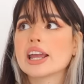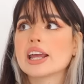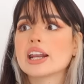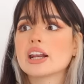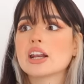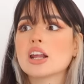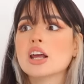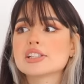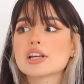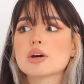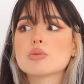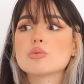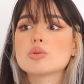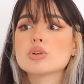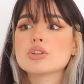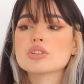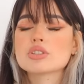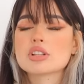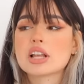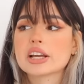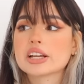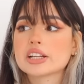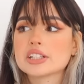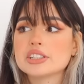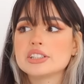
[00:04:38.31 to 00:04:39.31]
and since I
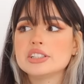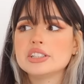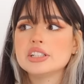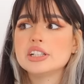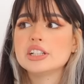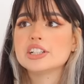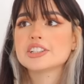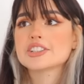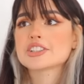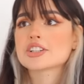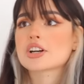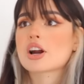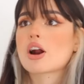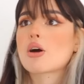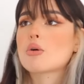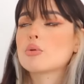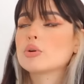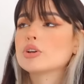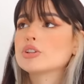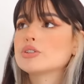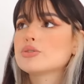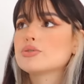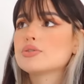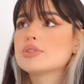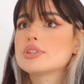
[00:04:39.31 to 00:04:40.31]
was like a teenager, I
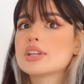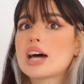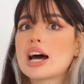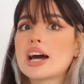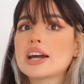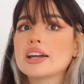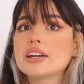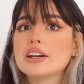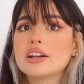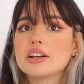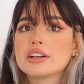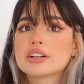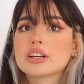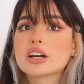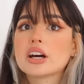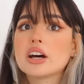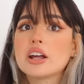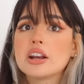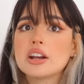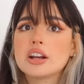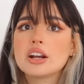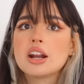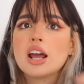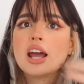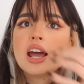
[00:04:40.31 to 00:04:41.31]
wanted to dye it and
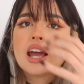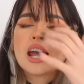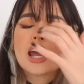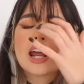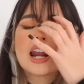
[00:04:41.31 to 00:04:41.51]
cut it,